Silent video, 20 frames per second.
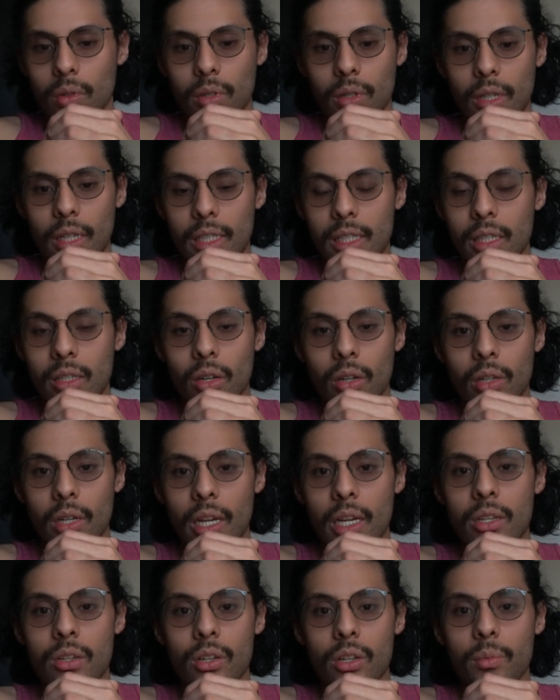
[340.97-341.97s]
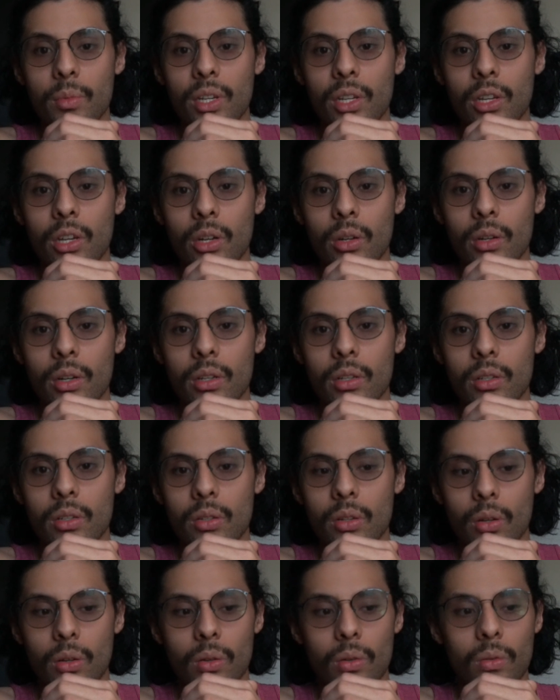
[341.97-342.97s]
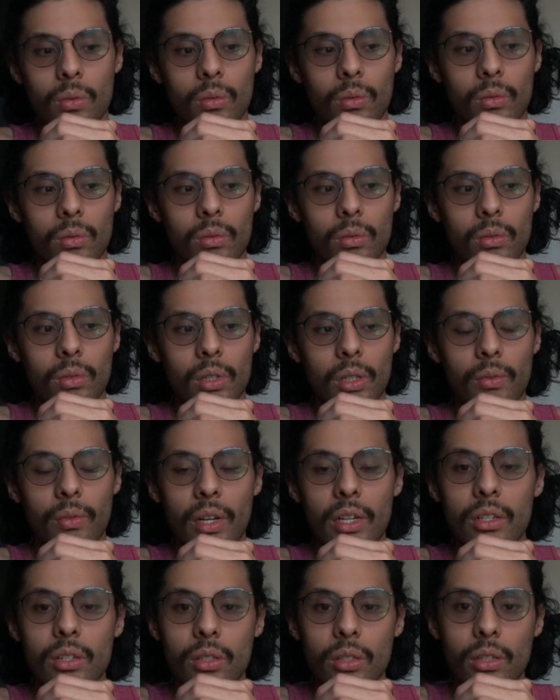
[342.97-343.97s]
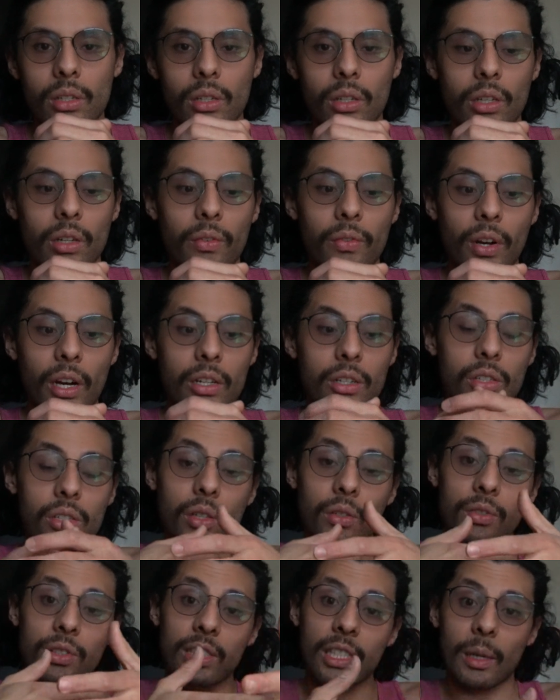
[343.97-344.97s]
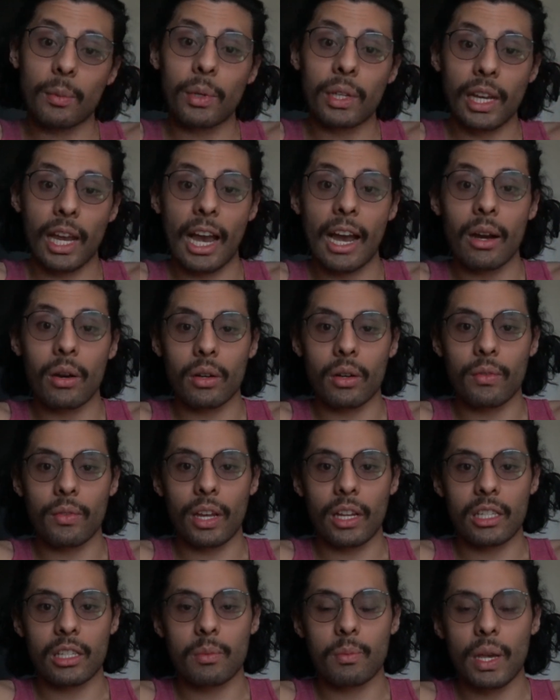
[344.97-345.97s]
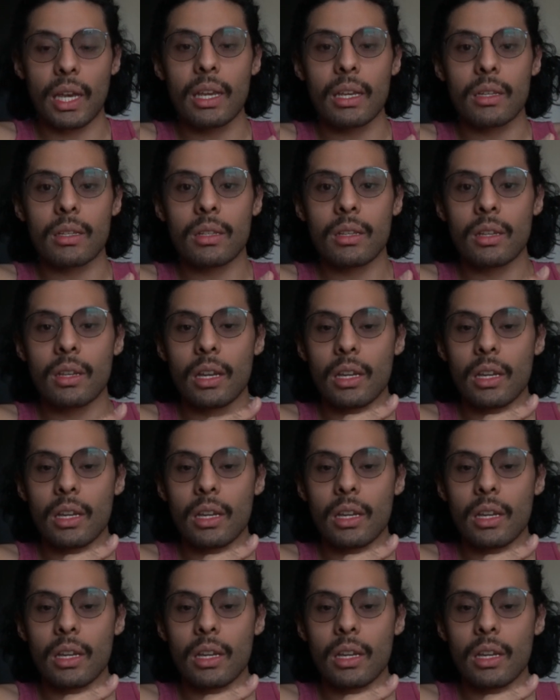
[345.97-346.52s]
it's in our nature to be curious, so eventually you're going to find yourself stepping out of that space.